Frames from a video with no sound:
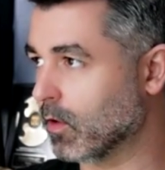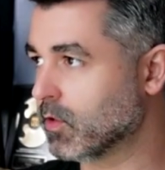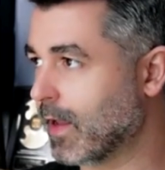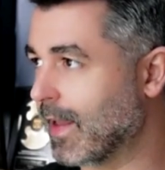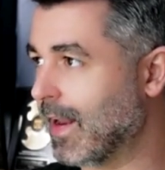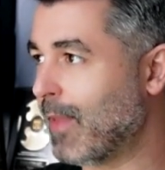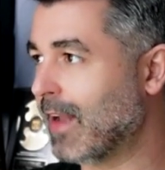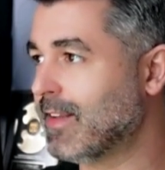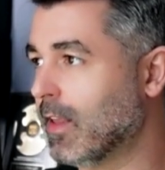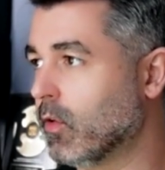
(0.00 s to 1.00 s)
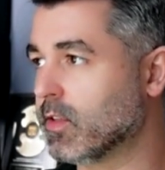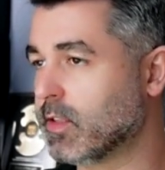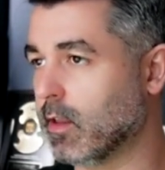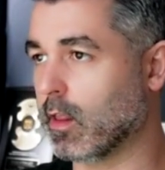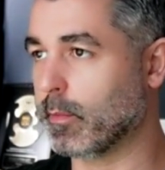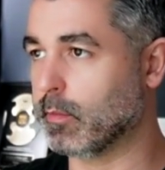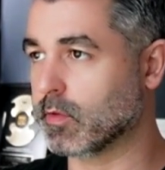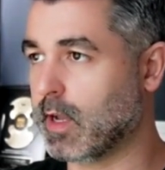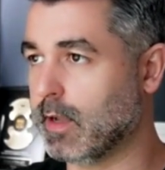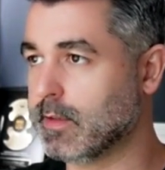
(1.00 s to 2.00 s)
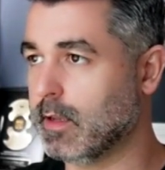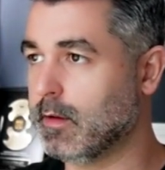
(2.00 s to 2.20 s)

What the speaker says: So again, I'm not telling you to steal other people's content,